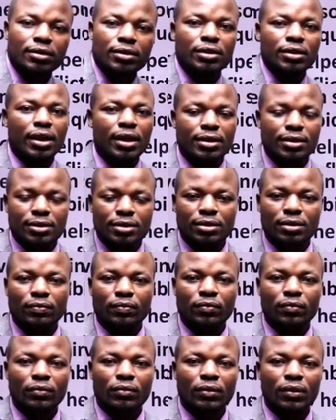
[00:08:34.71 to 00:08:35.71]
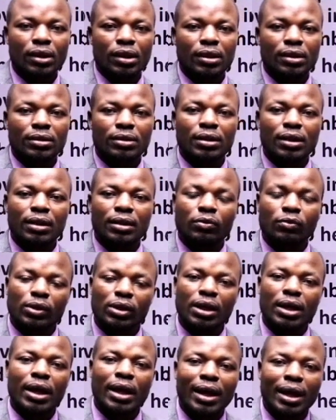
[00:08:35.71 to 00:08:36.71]
Yes, they
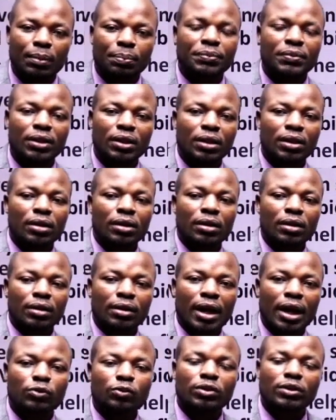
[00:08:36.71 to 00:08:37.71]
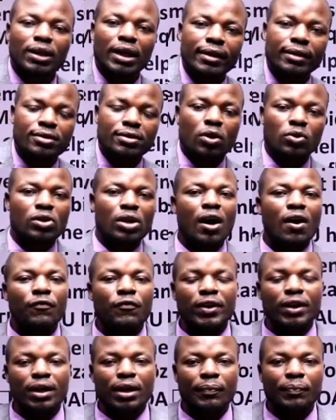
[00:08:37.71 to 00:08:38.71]
really helped countries like South
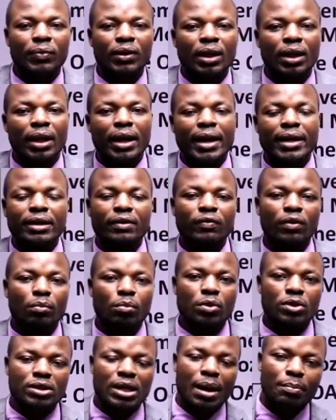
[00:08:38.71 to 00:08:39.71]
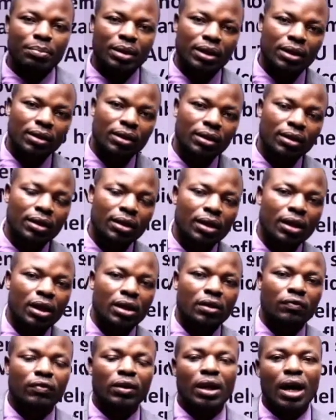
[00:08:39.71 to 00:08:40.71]
Africa and even Mozambique
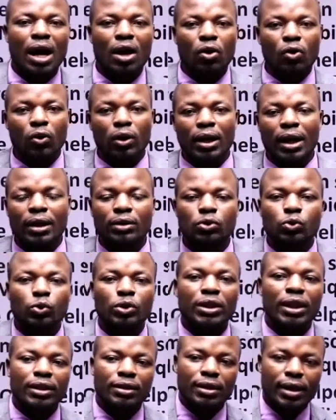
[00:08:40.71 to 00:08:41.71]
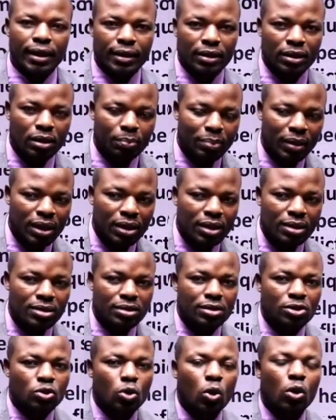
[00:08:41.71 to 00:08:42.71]
and even Angola to get their
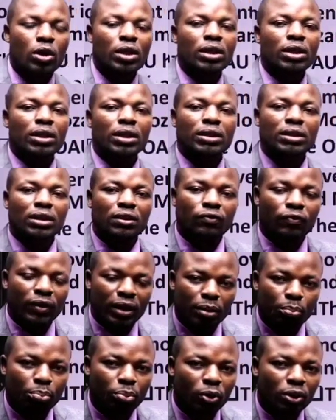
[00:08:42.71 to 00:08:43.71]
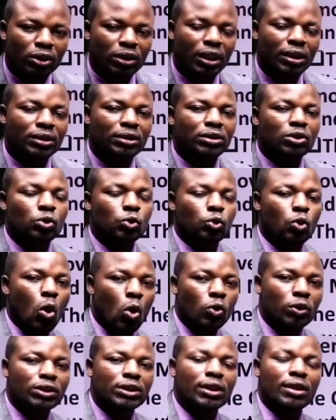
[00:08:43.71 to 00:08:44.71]
independence. So it is very important to
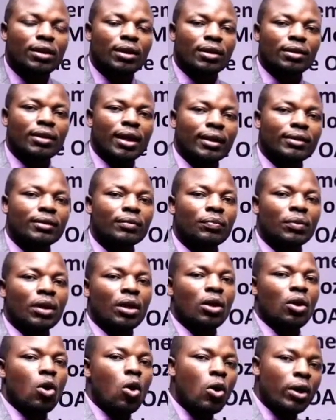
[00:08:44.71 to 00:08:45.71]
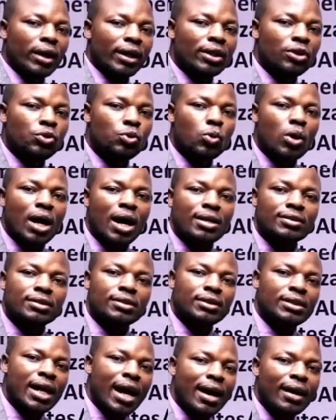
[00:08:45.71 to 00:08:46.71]
note that OAU has
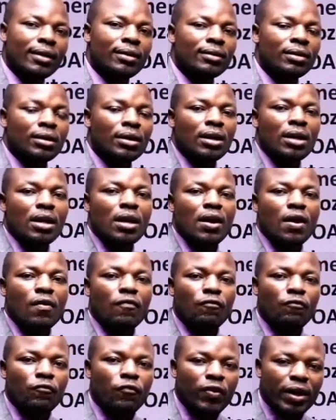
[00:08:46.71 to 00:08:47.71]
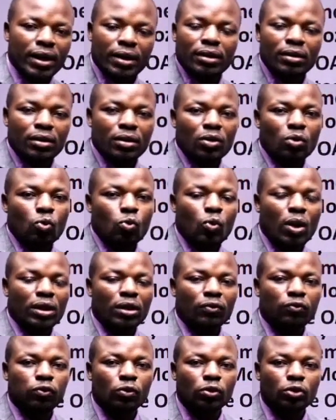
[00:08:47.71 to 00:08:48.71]
done a very
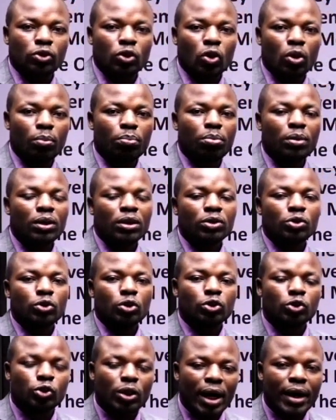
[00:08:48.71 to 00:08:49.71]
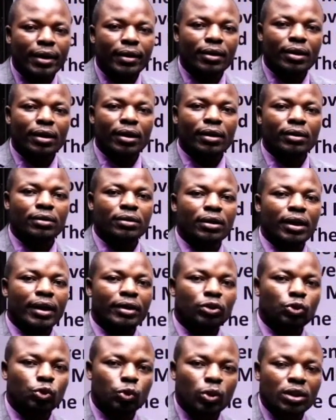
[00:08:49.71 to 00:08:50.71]
wonderful job to try and
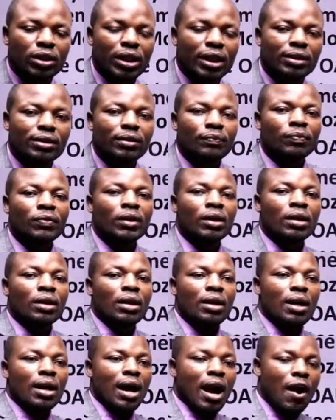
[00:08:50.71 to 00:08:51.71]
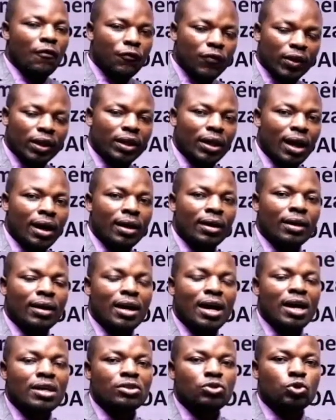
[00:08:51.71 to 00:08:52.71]
ensure that Africa
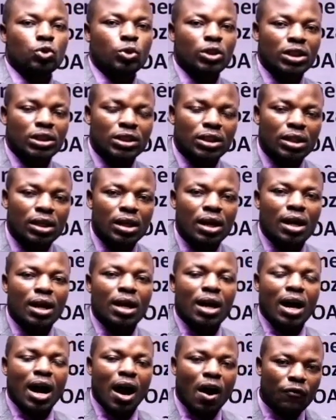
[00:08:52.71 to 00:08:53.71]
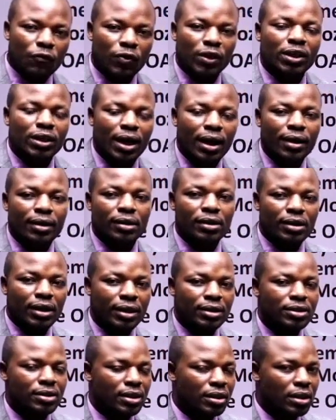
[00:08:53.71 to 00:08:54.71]
has unity, Africa
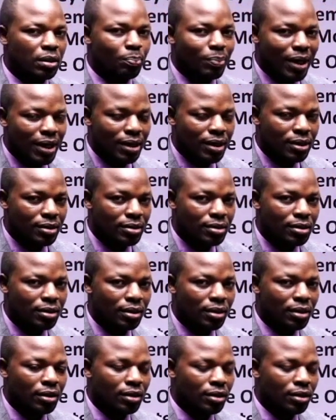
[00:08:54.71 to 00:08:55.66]
gets independence.